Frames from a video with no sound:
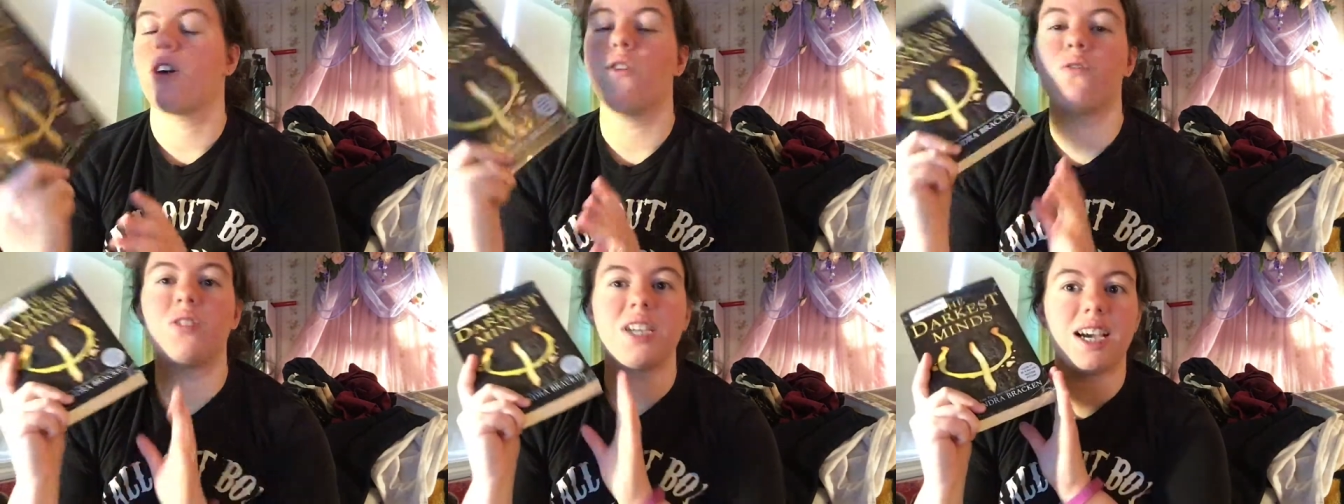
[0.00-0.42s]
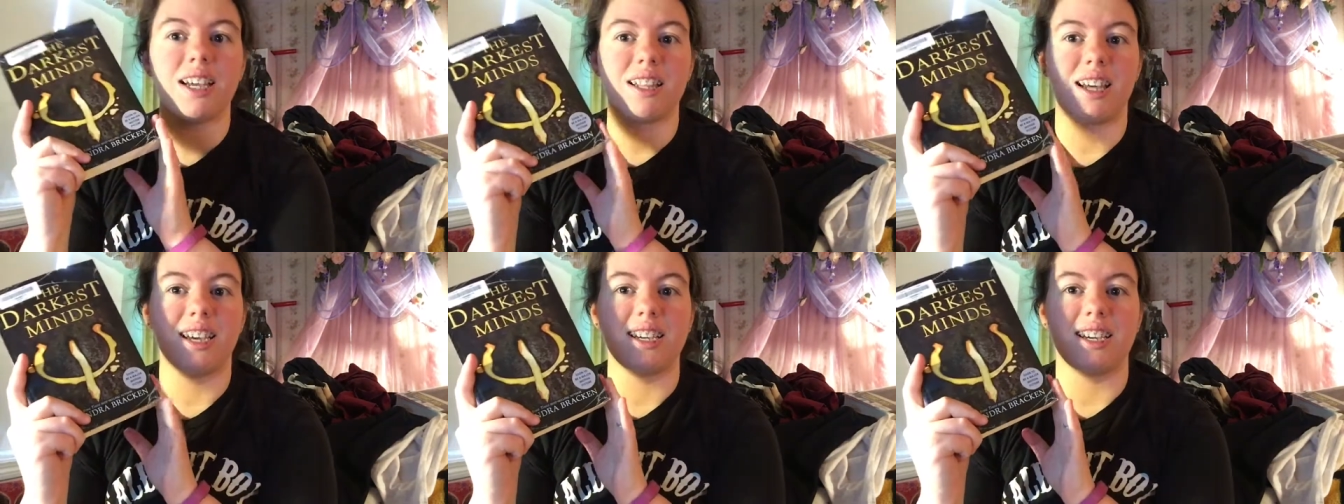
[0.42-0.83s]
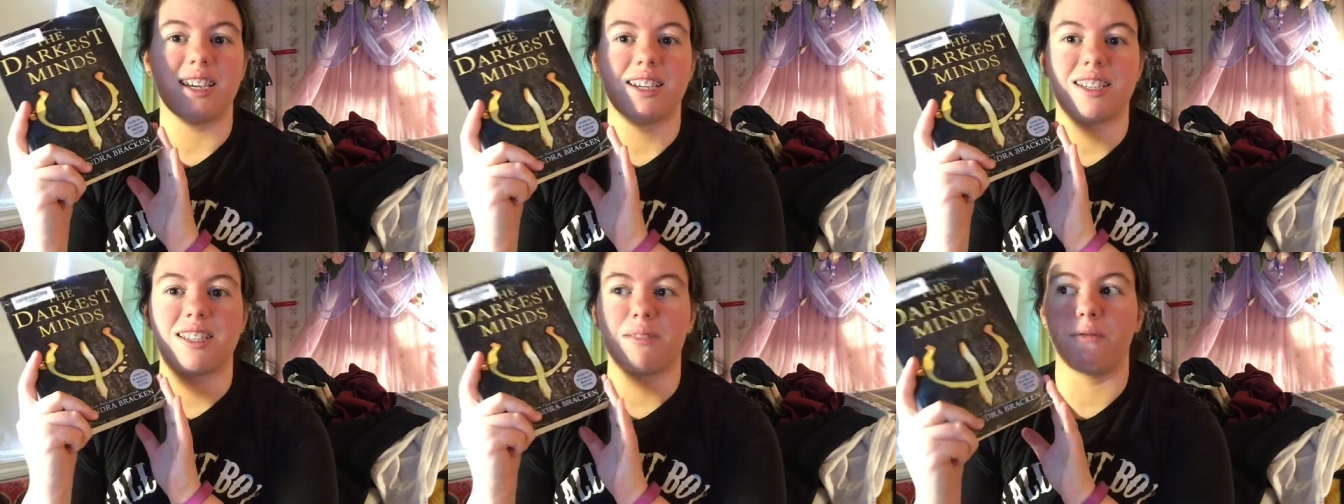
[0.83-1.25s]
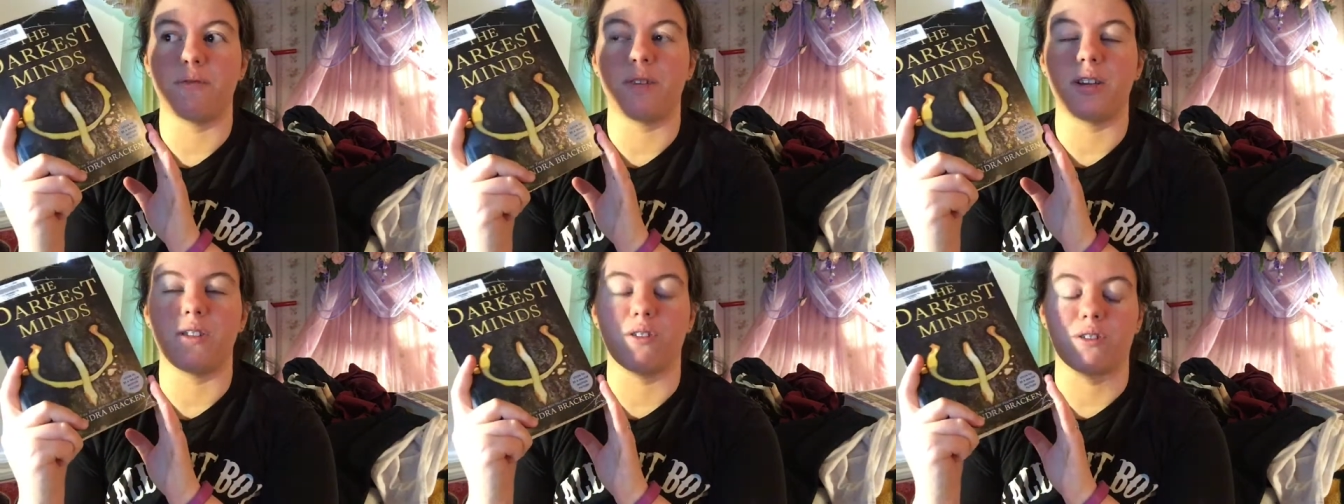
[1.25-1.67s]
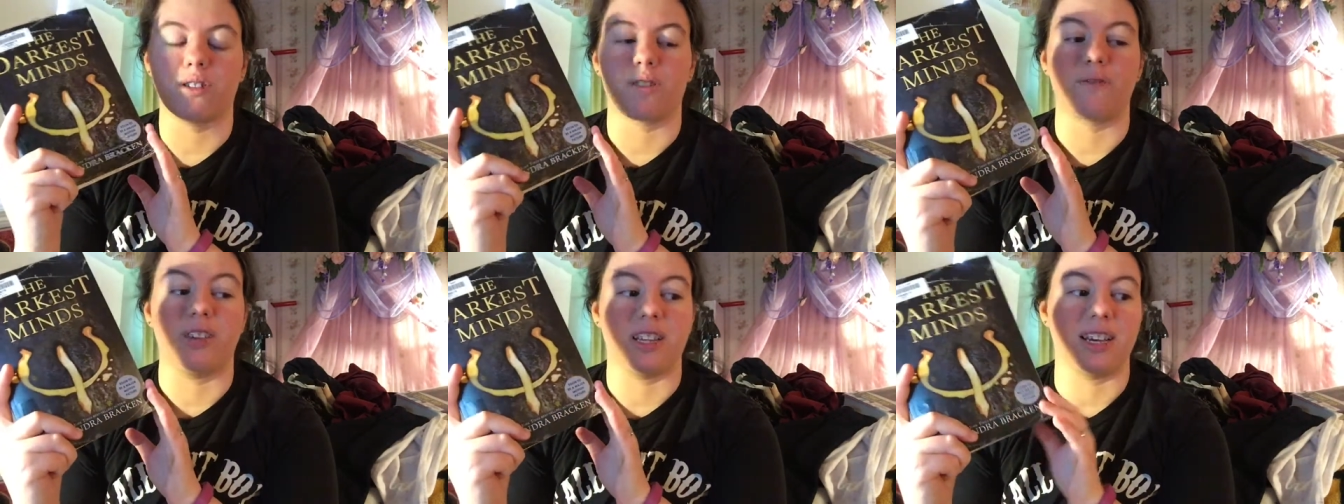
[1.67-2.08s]
hopefully I like it because the movie
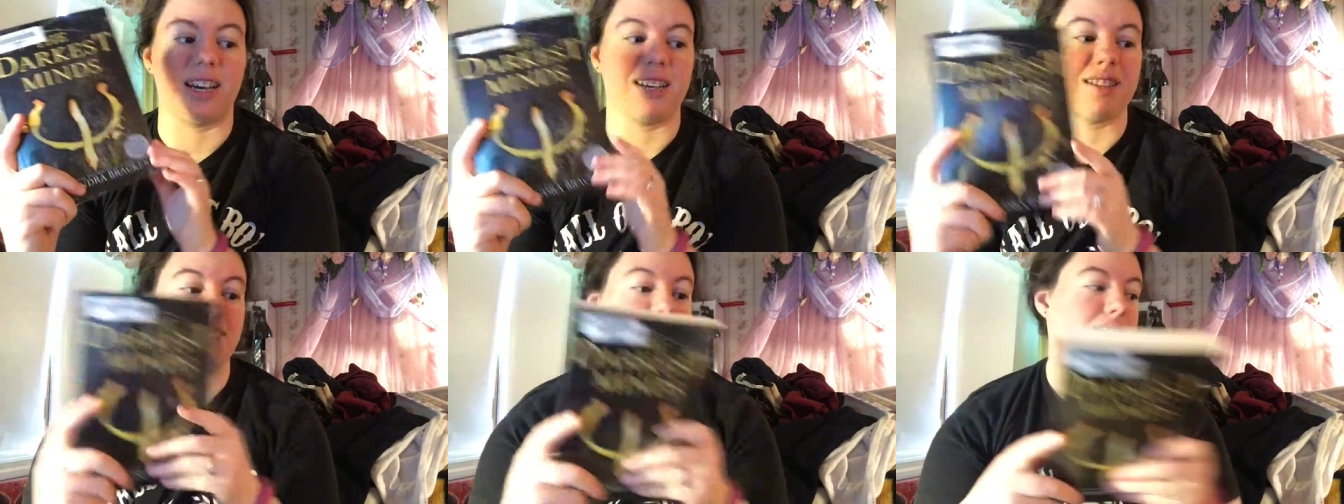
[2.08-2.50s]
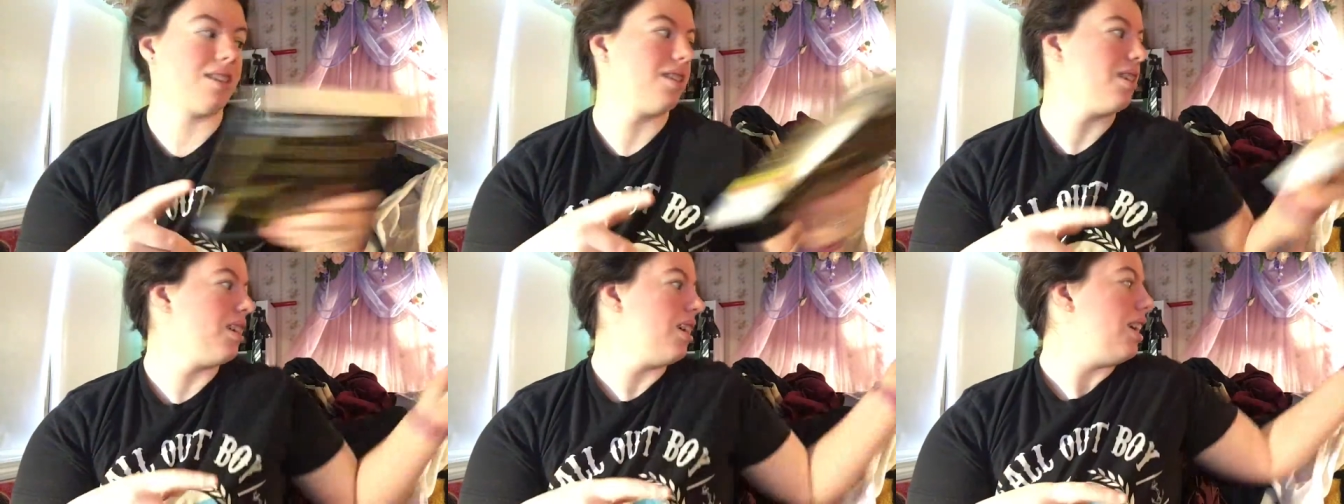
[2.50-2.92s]
looks fantastic.